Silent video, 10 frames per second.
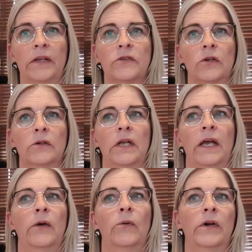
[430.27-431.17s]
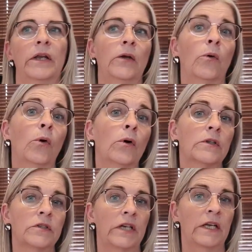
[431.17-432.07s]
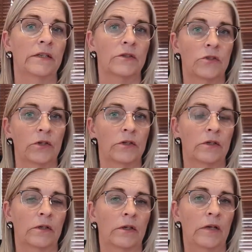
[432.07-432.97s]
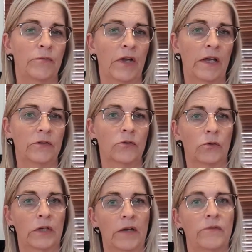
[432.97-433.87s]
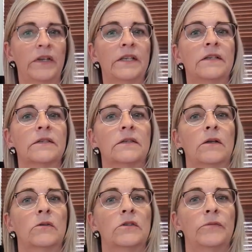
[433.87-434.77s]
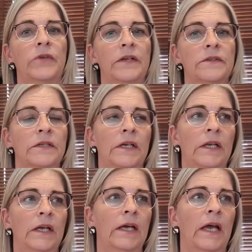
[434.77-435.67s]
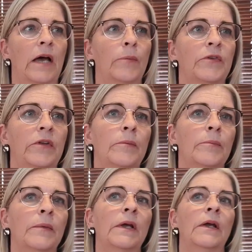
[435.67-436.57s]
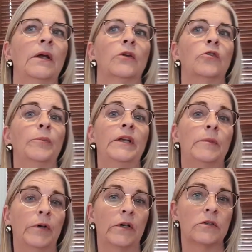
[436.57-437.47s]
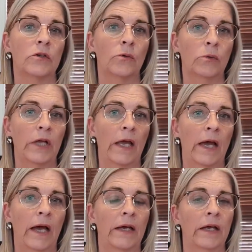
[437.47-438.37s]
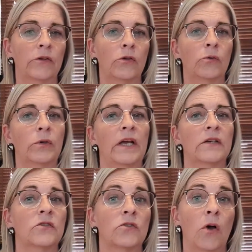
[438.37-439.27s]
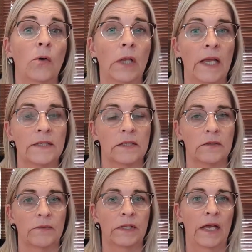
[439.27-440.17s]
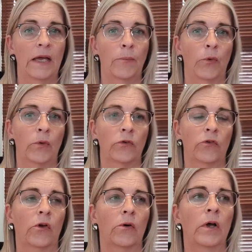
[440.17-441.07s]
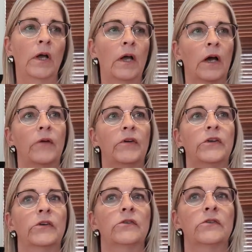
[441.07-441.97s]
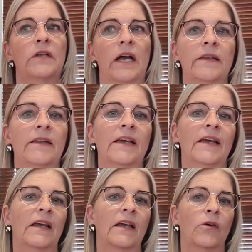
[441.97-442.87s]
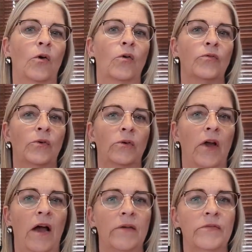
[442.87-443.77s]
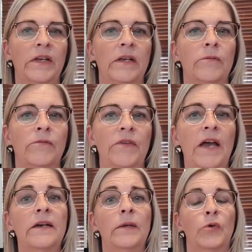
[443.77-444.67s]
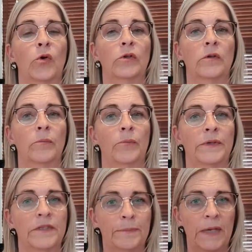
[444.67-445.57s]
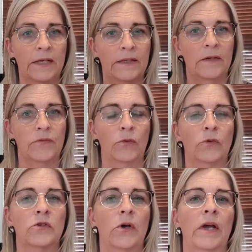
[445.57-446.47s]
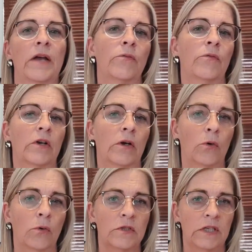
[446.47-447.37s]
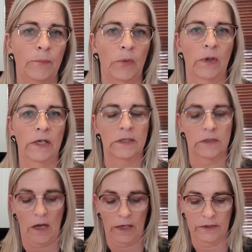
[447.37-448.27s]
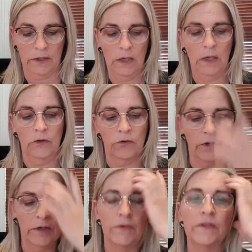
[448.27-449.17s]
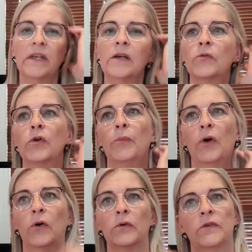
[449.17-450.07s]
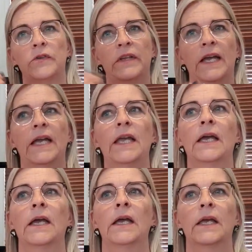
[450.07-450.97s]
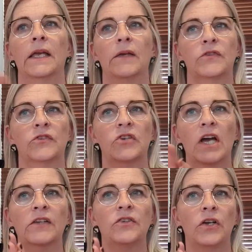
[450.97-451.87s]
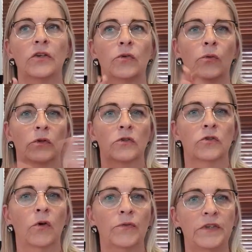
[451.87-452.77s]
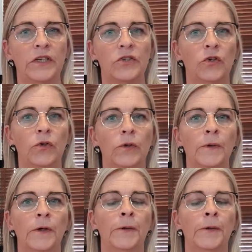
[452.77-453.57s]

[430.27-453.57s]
And so they already orchestrate certain events, or they witness those events, and that helps them to be the person who they are and to do their soul lessons when they are born. So I want you to start thinking of your life in a very broad perspective, and also have what I call symbolic side. So if you think of your bones, they give structure to all the soft tissue.